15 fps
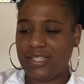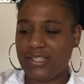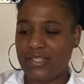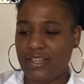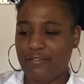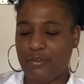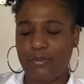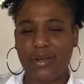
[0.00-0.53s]
If
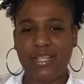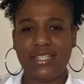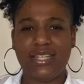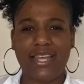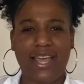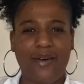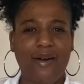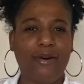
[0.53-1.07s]
you press it
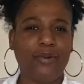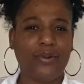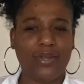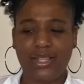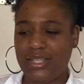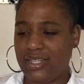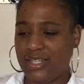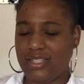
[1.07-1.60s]
down, how
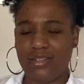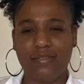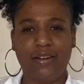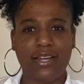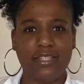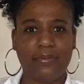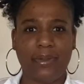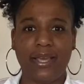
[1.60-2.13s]
quickly does it
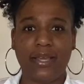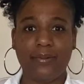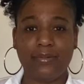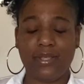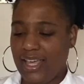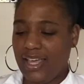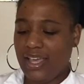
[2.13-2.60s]
rise back up to?